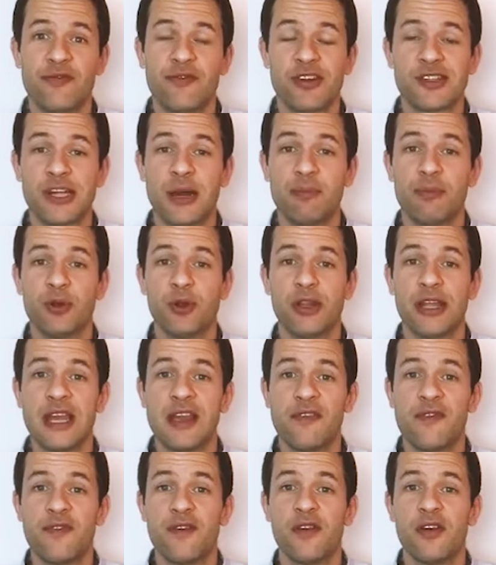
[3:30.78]
for example,
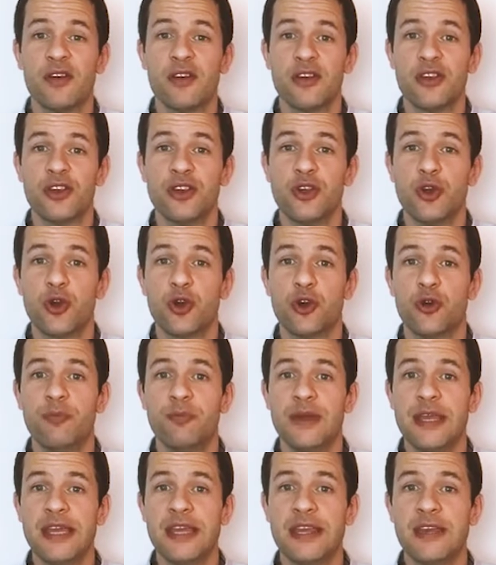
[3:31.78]
if you
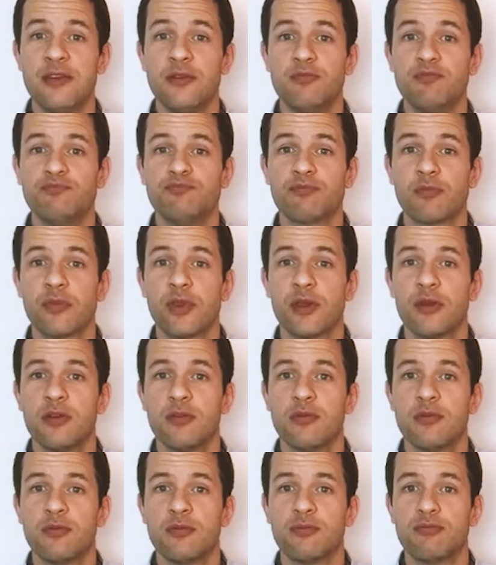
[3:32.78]
could be
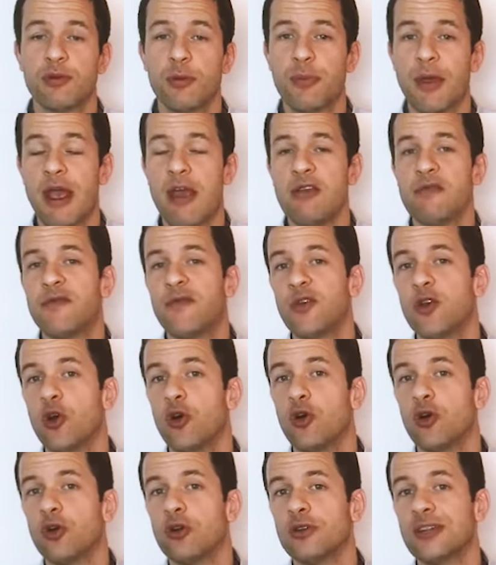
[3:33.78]
preparing for
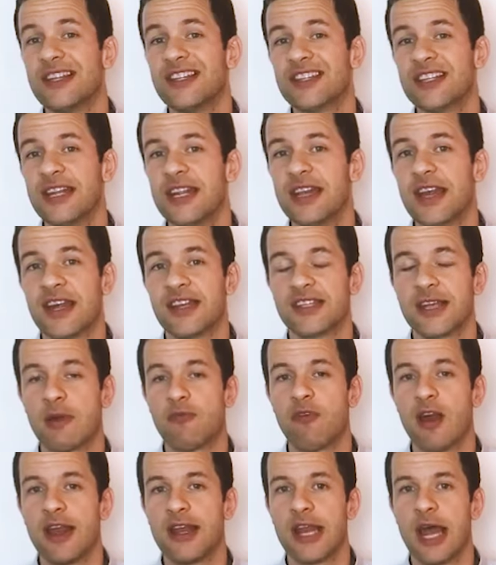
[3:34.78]
your listening
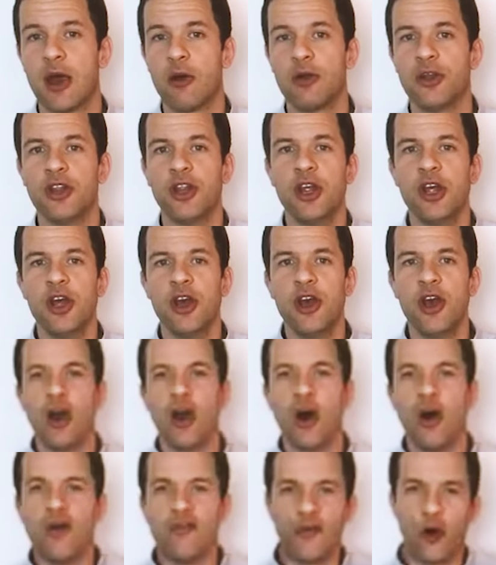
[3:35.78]
exam right now, and
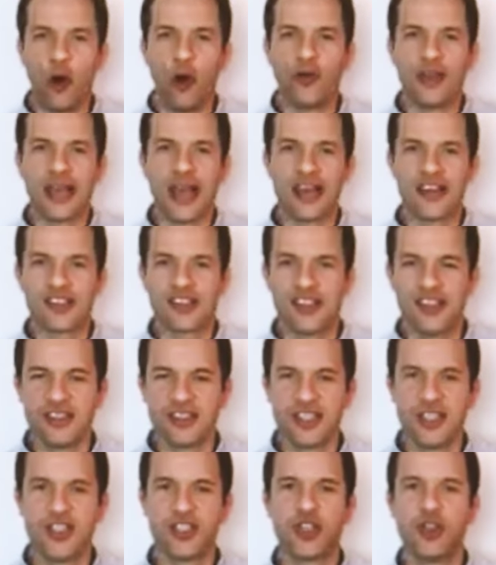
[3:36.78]
of all the
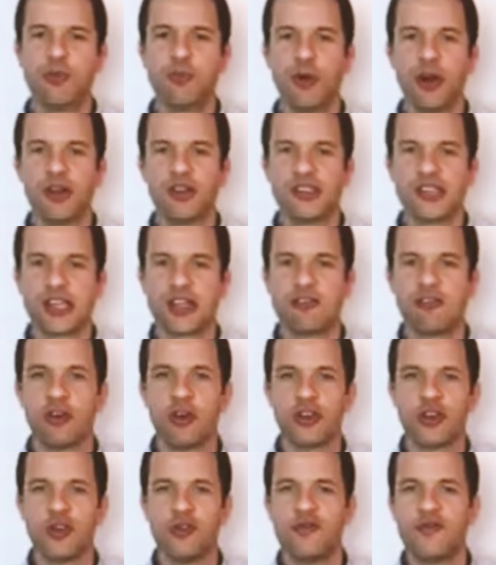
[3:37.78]
accents in
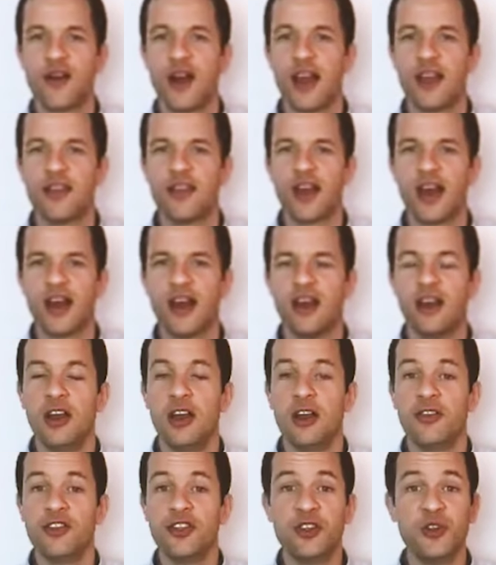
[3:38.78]
2.0, you find
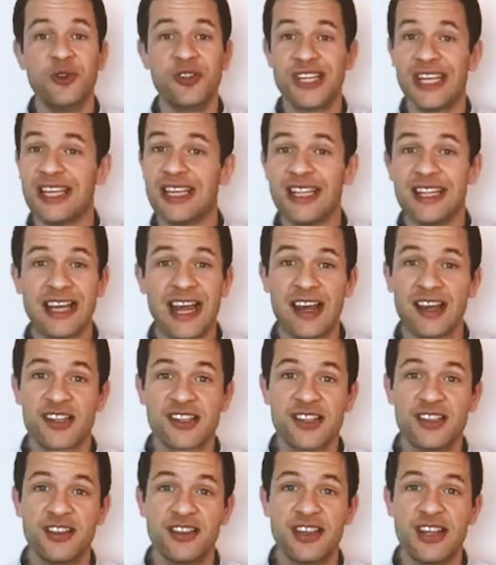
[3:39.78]
that the New Zealand
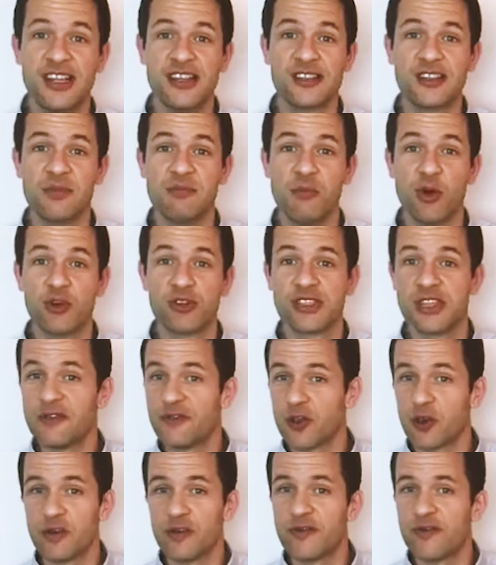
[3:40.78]
accent is the most
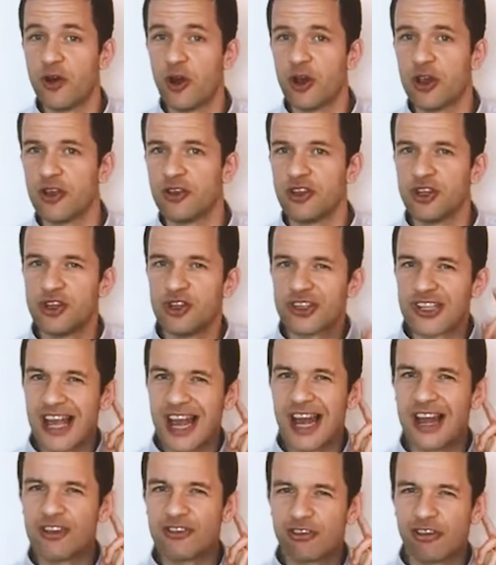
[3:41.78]
difficult for you and you just
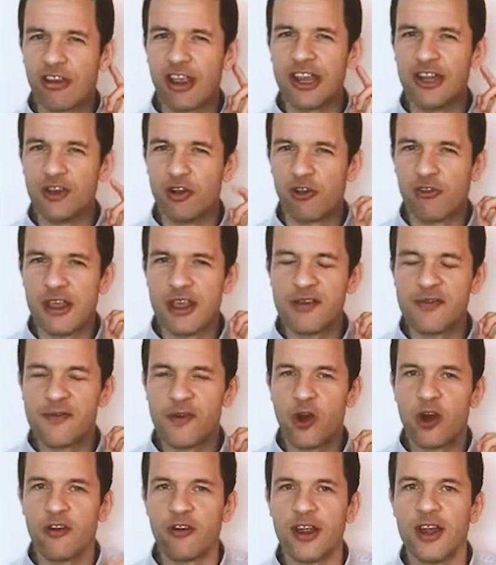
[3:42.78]
can't train your ear
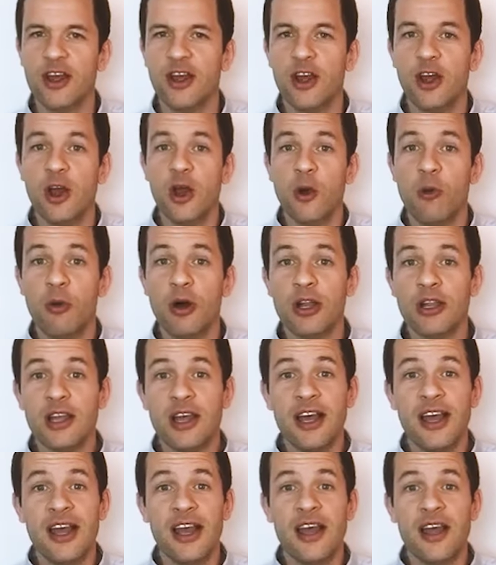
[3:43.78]
for it.
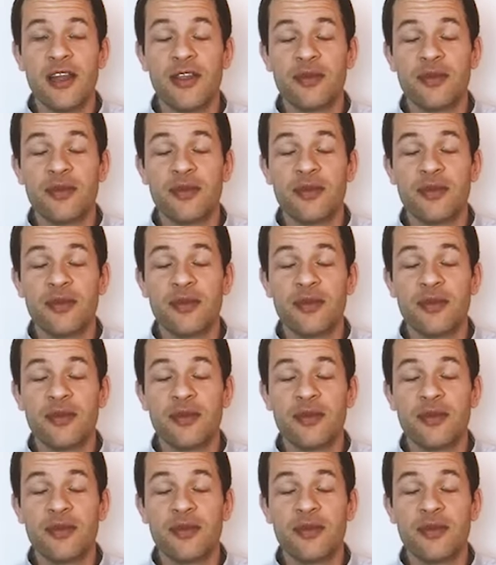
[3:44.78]
Well,